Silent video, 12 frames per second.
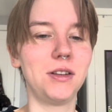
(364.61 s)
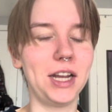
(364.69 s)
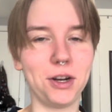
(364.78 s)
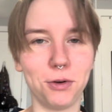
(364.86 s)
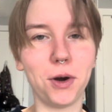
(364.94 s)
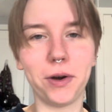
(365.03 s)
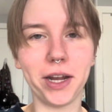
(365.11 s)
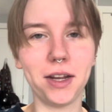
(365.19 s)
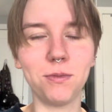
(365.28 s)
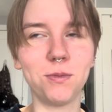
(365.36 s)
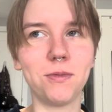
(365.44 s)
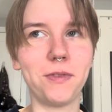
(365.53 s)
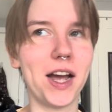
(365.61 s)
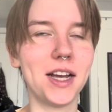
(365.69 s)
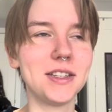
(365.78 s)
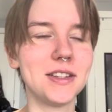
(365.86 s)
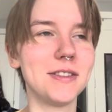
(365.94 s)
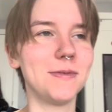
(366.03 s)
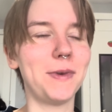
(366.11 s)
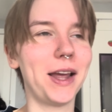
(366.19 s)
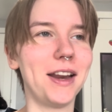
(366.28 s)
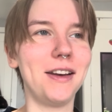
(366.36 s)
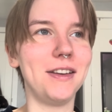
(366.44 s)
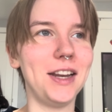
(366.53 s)
it growing fast,
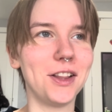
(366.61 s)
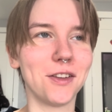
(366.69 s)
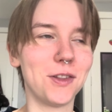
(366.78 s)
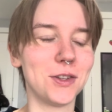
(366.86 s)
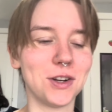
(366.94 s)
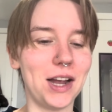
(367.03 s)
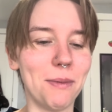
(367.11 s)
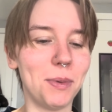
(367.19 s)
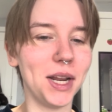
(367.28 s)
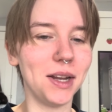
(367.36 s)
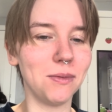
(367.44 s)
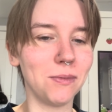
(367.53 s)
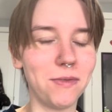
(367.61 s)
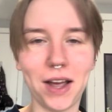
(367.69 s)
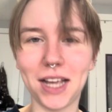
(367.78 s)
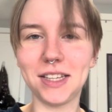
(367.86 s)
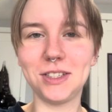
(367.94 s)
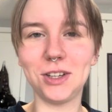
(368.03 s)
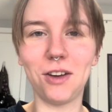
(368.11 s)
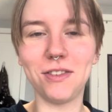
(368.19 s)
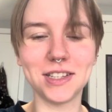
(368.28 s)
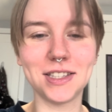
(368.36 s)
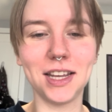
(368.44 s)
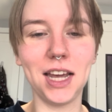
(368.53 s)
and neither of those are happening fast,
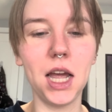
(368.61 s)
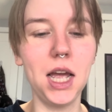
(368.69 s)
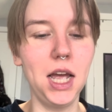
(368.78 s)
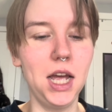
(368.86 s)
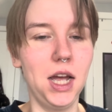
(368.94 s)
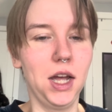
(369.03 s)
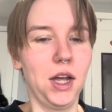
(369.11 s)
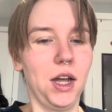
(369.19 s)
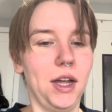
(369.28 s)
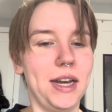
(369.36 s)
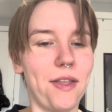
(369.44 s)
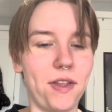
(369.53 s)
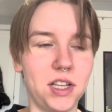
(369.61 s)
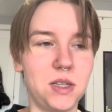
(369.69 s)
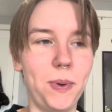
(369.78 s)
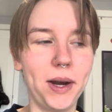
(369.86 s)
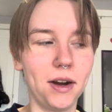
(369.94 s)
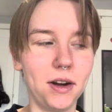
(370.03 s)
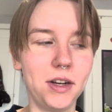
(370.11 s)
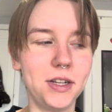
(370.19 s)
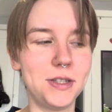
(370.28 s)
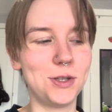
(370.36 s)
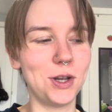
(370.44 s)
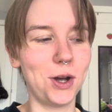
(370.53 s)
obviously, now that it's bigger.
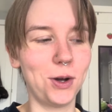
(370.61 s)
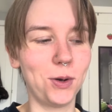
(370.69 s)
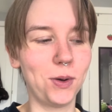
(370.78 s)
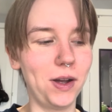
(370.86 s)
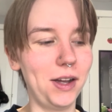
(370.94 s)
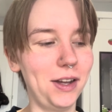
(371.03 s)
So